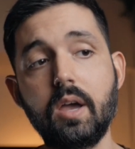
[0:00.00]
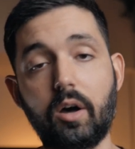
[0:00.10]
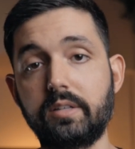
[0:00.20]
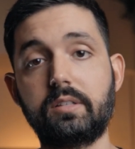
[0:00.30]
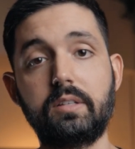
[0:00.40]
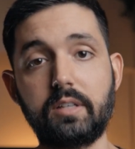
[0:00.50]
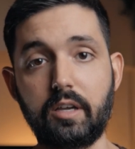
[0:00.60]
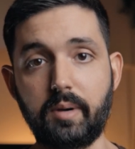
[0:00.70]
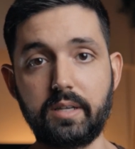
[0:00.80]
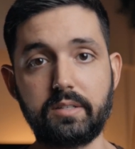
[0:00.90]
honestly,
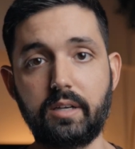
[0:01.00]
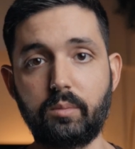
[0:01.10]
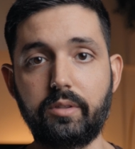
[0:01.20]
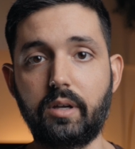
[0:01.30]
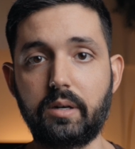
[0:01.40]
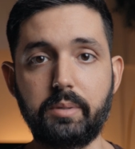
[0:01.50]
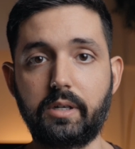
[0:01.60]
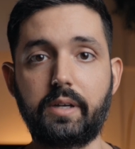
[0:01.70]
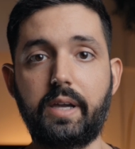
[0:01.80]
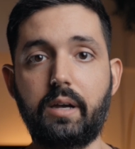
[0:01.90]
side by side with a lot of
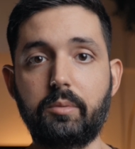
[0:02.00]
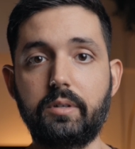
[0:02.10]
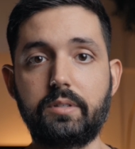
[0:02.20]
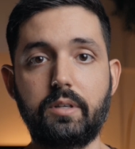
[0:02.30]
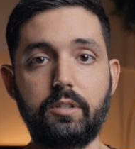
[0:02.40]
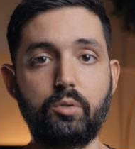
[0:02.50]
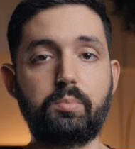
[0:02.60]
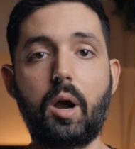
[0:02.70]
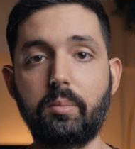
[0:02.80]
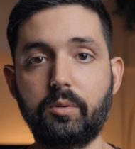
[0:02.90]
bigger cameras, you
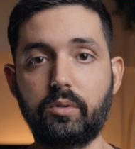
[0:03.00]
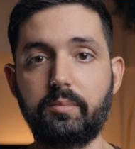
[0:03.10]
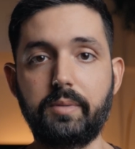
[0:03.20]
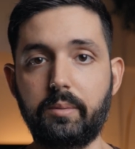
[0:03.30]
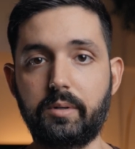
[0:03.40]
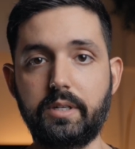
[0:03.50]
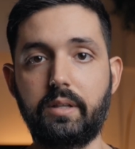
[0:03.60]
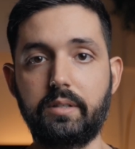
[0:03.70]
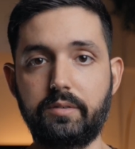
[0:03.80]
probably wouldn't be able to tell the